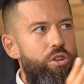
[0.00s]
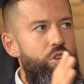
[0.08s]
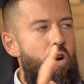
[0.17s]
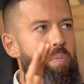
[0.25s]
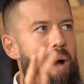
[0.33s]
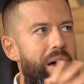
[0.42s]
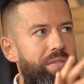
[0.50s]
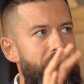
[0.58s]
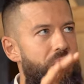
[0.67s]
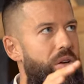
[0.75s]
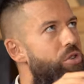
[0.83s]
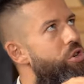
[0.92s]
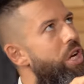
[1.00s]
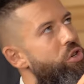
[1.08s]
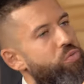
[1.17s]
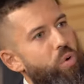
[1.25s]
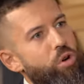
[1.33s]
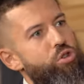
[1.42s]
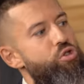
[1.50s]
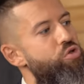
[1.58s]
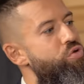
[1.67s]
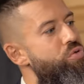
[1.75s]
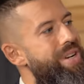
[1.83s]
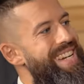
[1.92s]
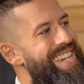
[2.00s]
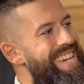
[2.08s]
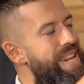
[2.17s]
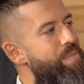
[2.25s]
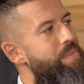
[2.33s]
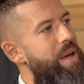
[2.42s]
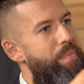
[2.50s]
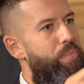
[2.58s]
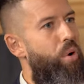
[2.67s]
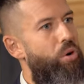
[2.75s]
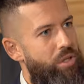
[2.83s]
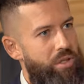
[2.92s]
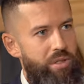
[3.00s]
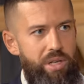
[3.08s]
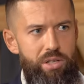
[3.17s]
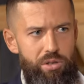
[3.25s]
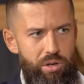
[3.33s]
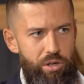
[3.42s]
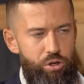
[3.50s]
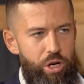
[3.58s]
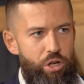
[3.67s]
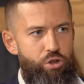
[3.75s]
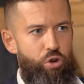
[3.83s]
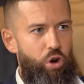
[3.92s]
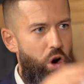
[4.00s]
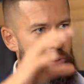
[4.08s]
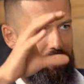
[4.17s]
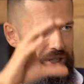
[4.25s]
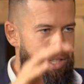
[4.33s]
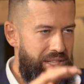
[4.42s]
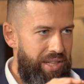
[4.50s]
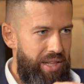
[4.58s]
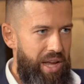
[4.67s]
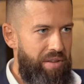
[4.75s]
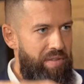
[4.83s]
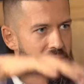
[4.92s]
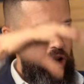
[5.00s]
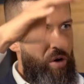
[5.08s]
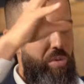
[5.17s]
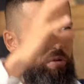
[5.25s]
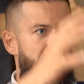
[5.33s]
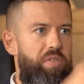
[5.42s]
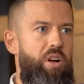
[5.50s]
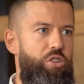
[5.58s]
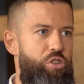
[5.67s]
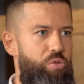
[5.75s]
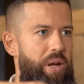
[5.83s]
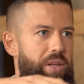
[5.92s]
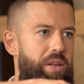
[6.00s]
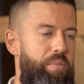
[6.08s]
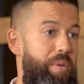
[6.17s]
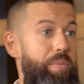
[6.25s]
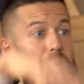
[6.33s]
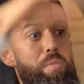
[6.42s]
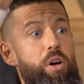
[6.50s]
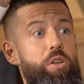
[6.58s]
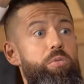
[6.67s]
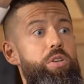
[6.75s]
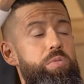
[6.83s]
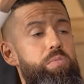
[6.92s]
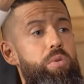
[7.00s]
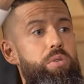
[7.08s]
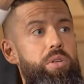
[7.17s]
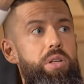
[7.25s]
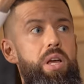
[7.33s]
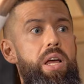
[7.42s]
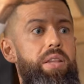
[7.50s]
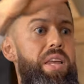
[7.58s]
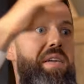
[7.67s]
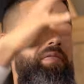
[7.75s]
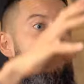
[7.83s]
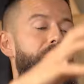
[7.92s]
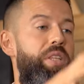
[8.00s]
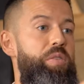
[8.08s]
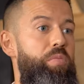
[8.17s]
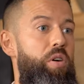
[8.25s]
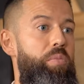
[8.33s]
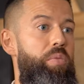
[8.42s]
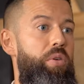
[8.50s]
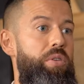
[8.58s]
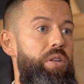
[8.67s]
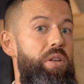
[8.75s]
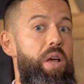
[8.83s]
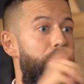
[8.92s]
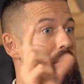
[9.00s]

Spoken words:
Your path is gonna change. What you deem important is gonna change. Your currencies in life will fluctuate. Maybe money was important, now family is more important.